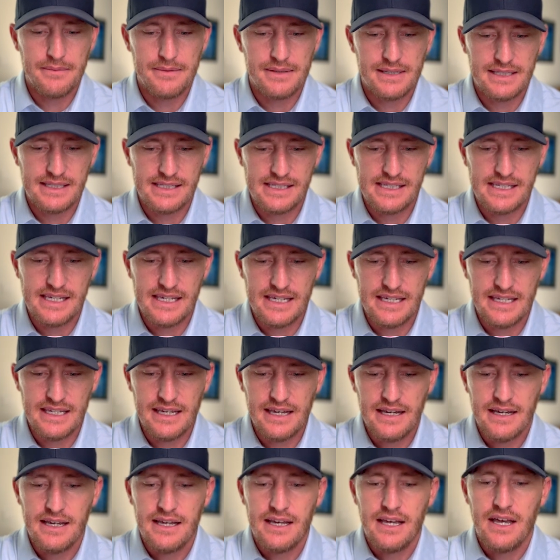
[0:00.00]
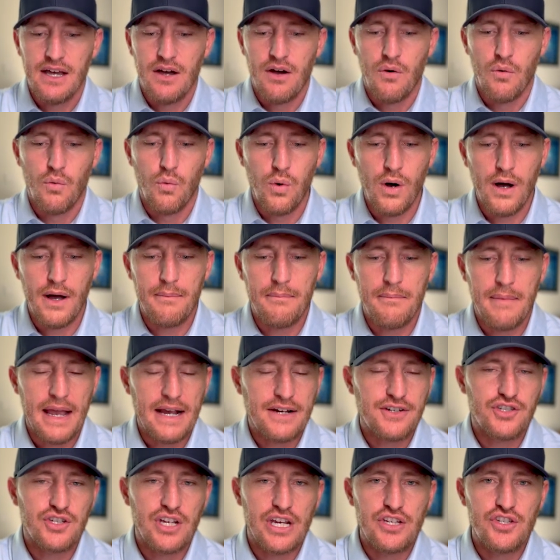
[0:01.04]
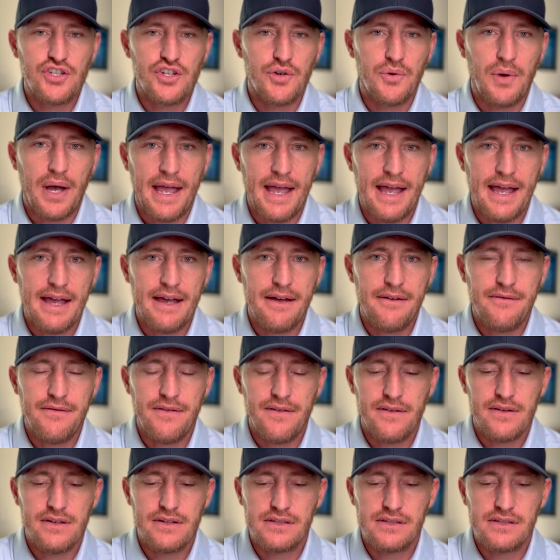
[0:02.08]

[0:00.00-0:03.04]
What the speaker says: to see what max chains you have